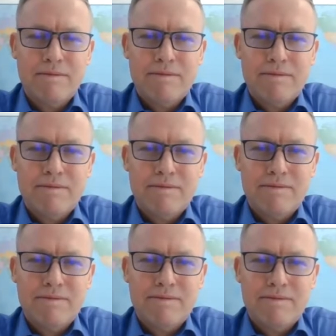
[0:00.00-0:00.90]

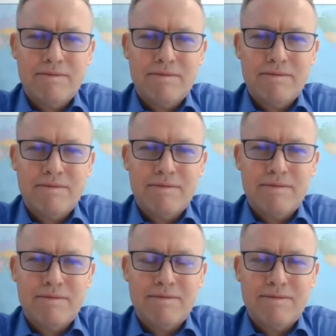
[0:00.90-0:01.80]

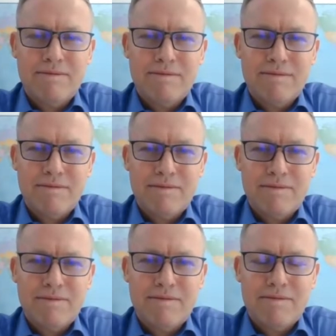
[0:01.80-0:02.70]

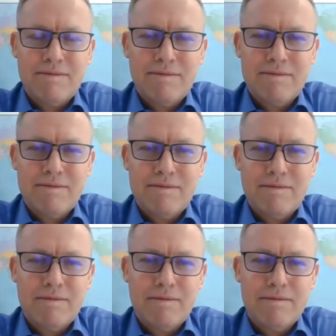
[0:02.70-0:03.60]

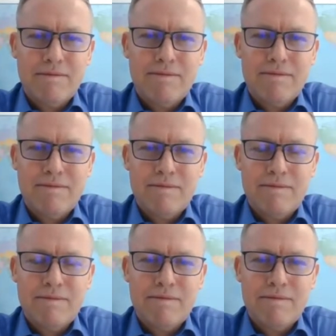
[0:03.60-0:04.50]

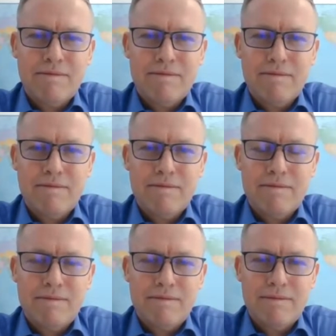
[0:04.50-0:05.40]

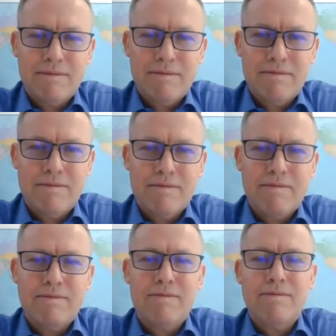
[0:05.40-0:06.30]

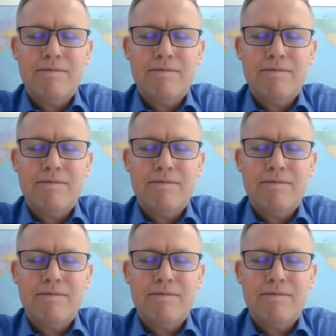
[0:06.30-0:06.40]
(silent)